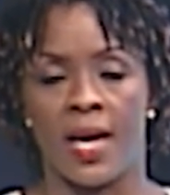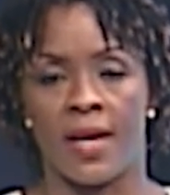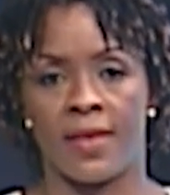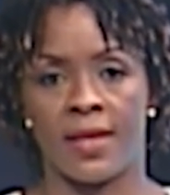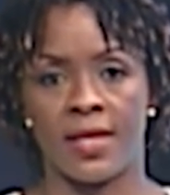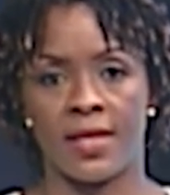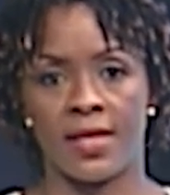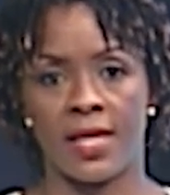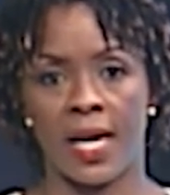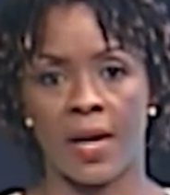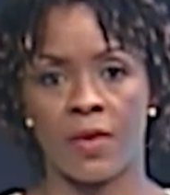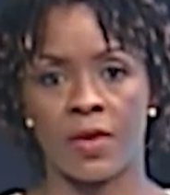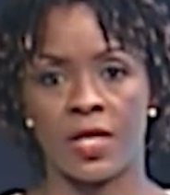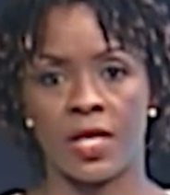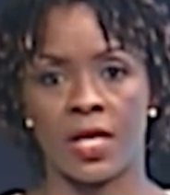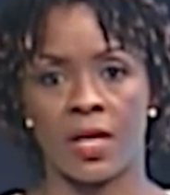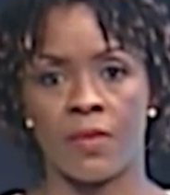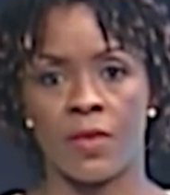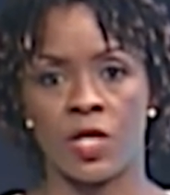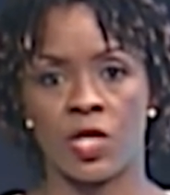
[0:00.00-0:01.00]
The Integrity
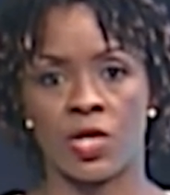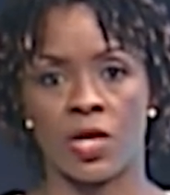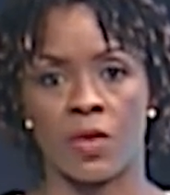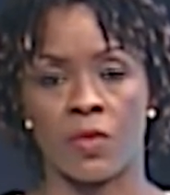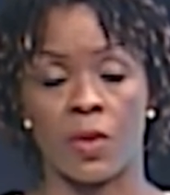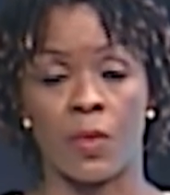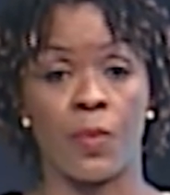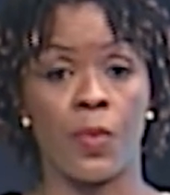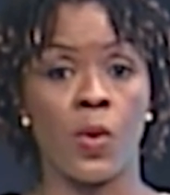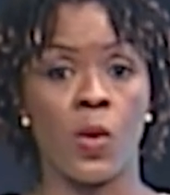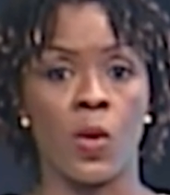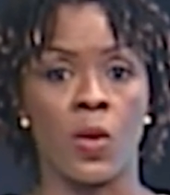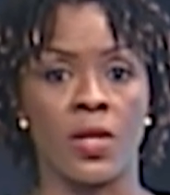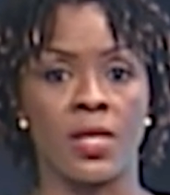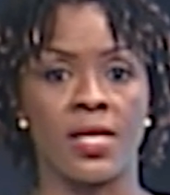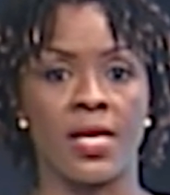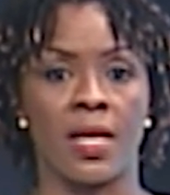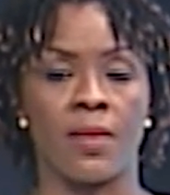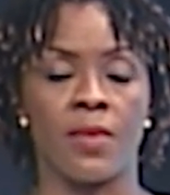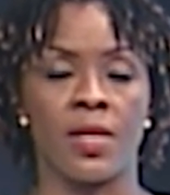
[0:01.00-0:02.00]
Commission report
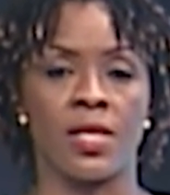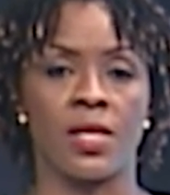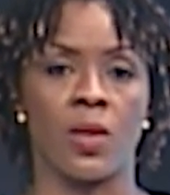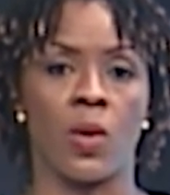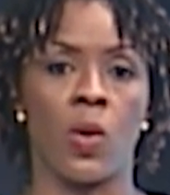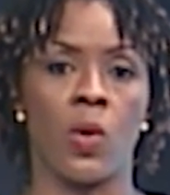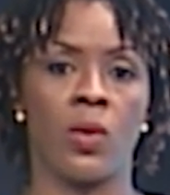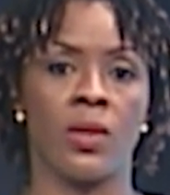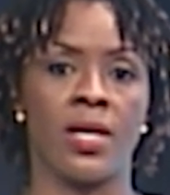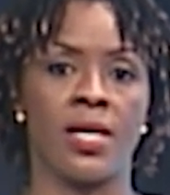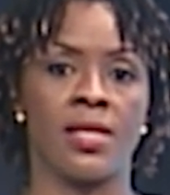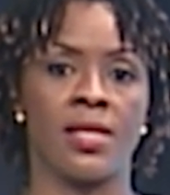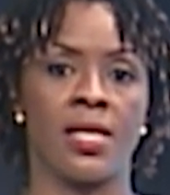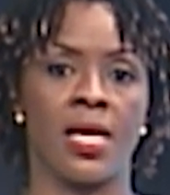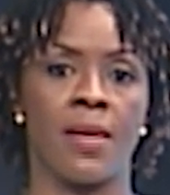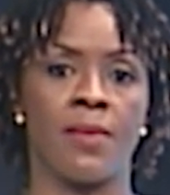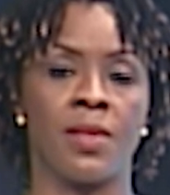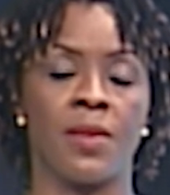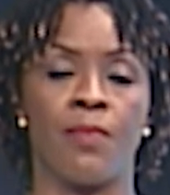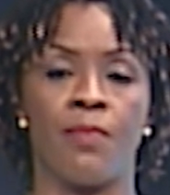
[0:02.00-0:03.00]
said Mr. Holness
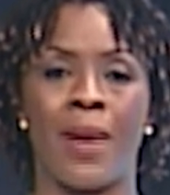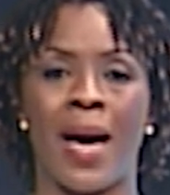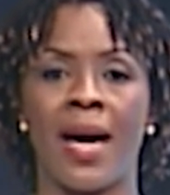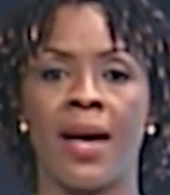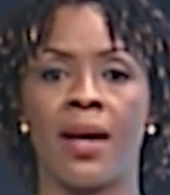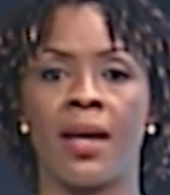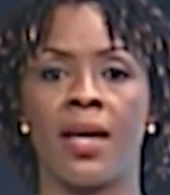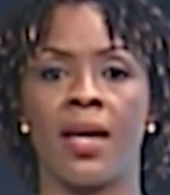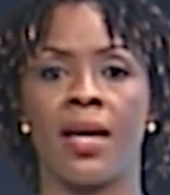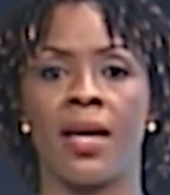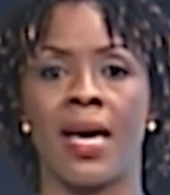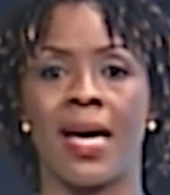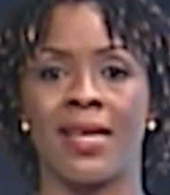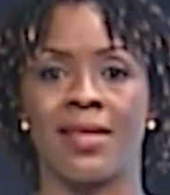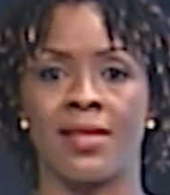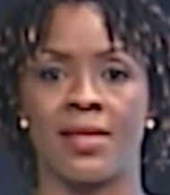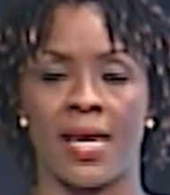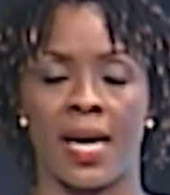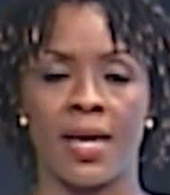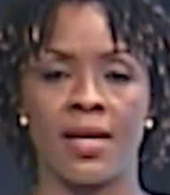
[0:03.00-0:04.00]
named banking
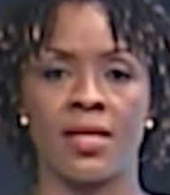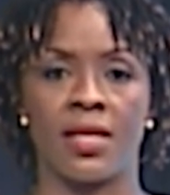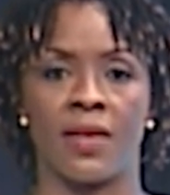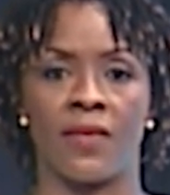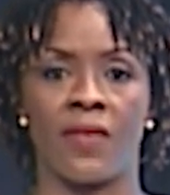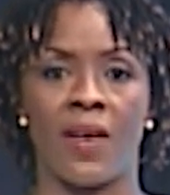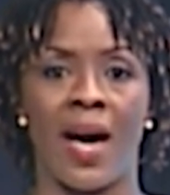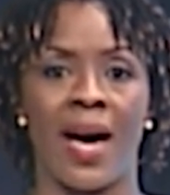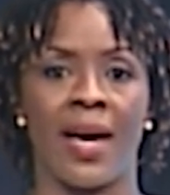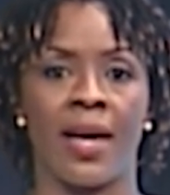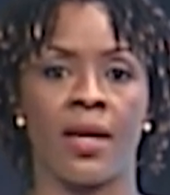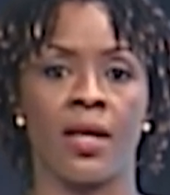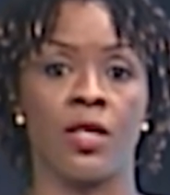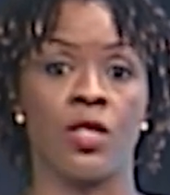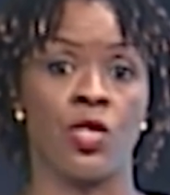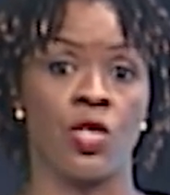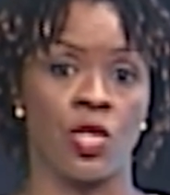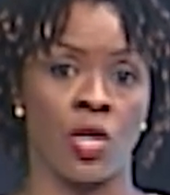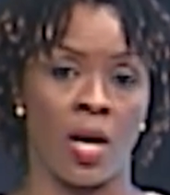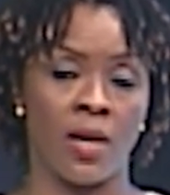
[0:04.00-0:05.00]
executive Ike
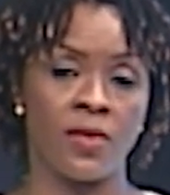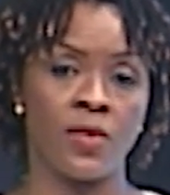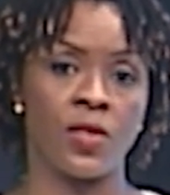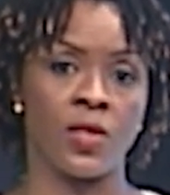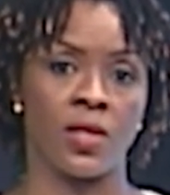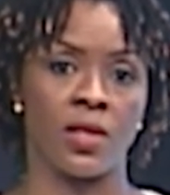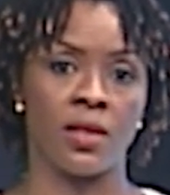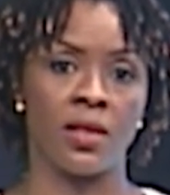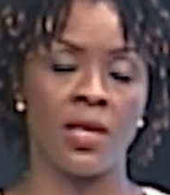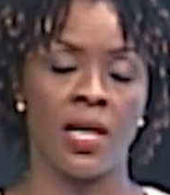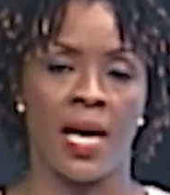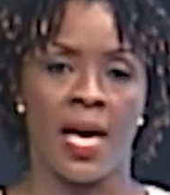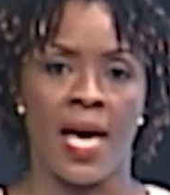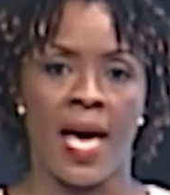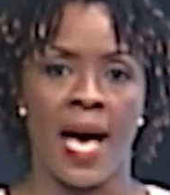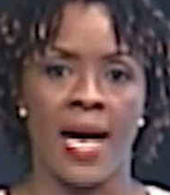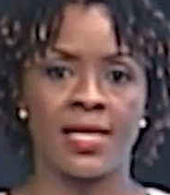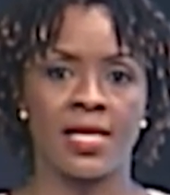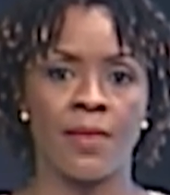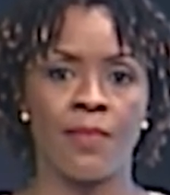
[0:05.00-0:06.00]
Johnson
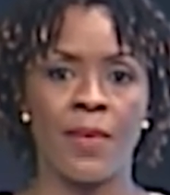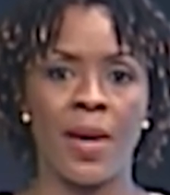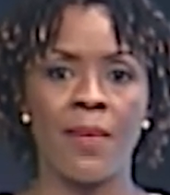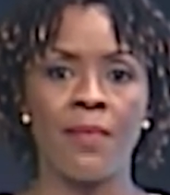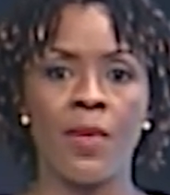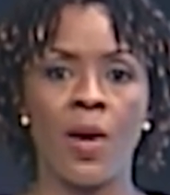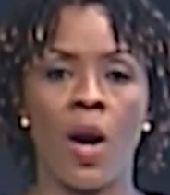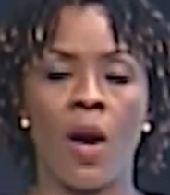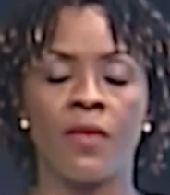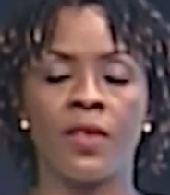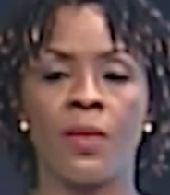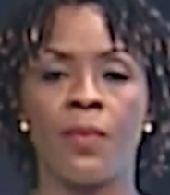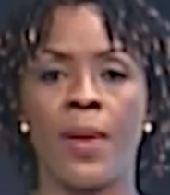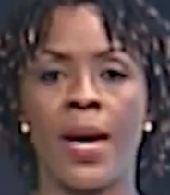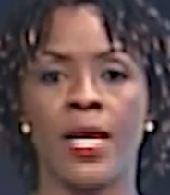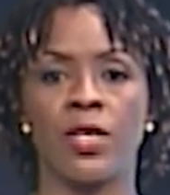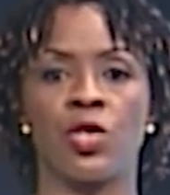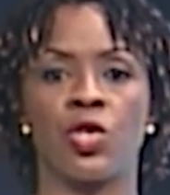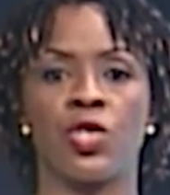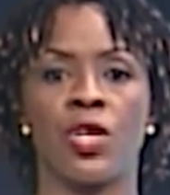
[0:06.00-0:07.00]
as a member of the
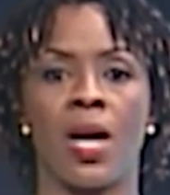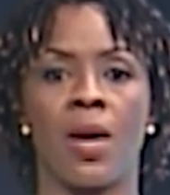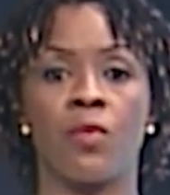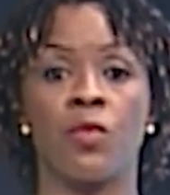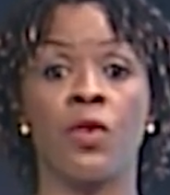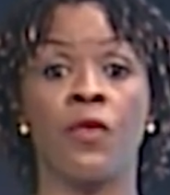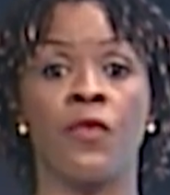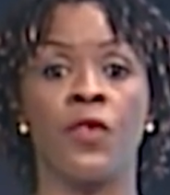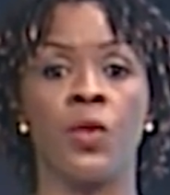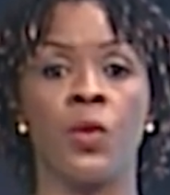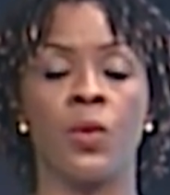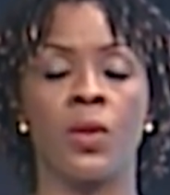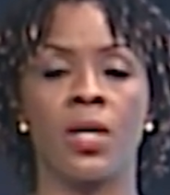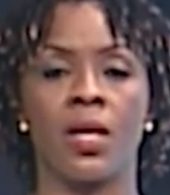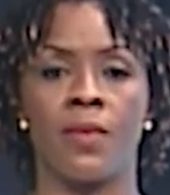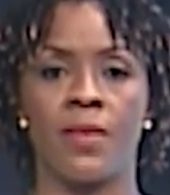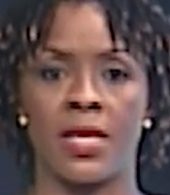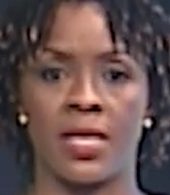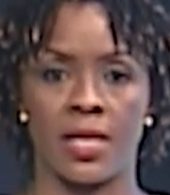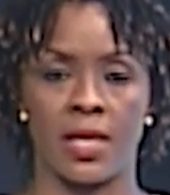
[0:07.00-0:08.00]
Petrojam Review
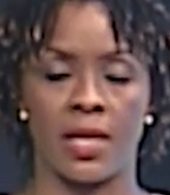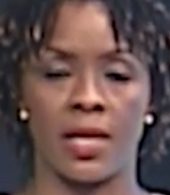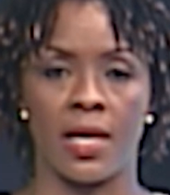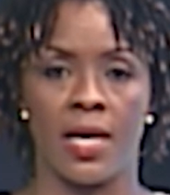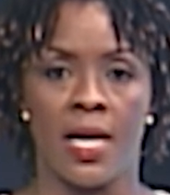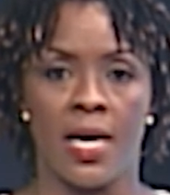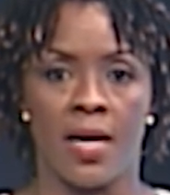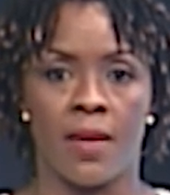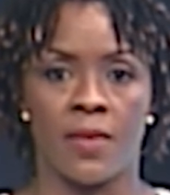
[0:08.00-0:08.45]
Committee.